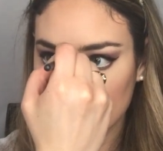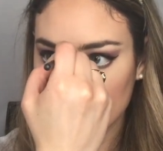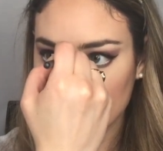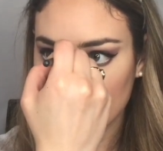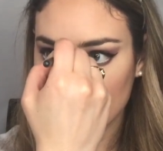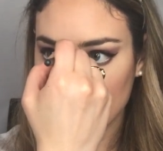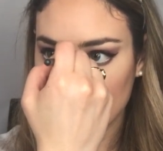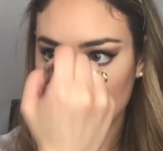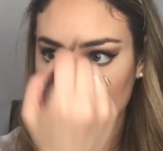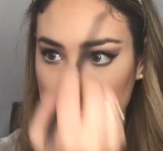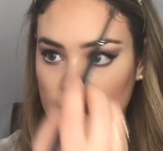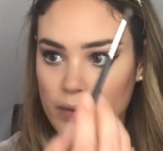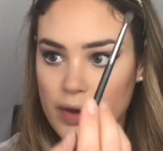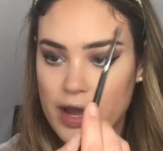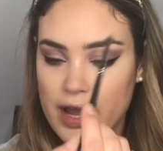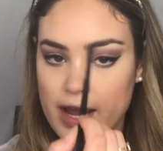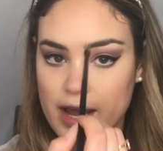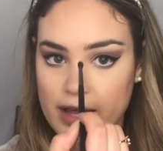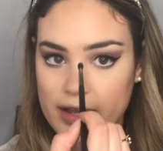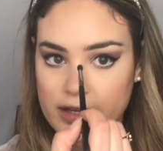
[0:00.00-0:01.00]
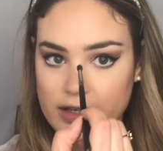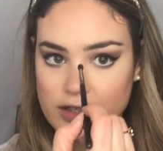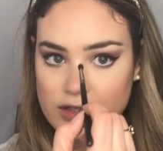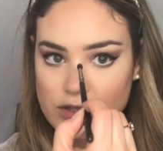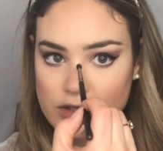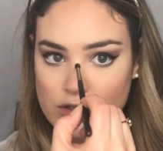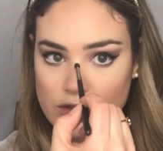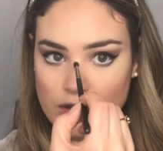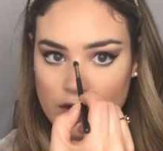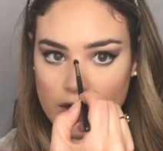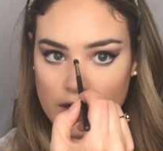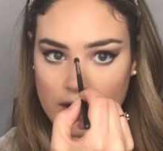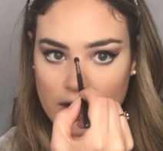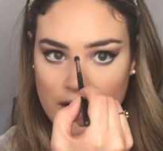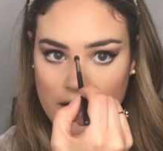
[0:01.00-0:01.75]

Not all the way. I like to start